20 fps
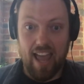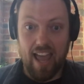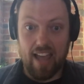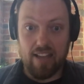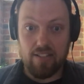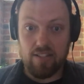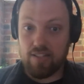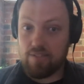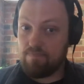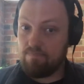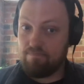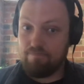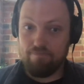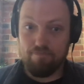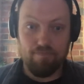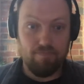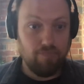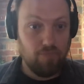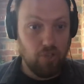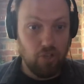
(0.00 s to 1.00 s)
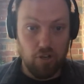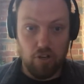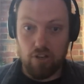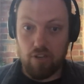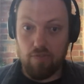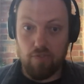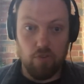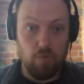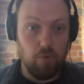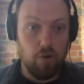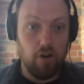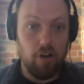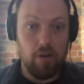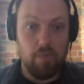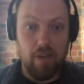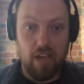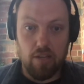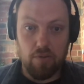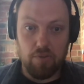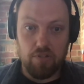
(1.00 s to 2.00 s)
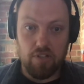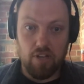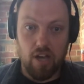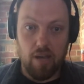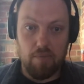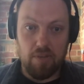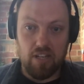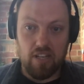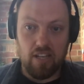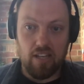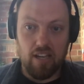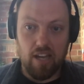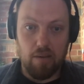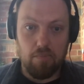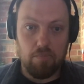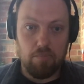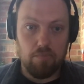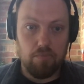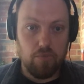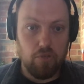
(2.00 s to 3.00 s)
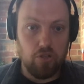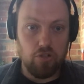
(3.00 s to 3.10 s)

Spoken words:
And you know, if you're worried about your retirement income,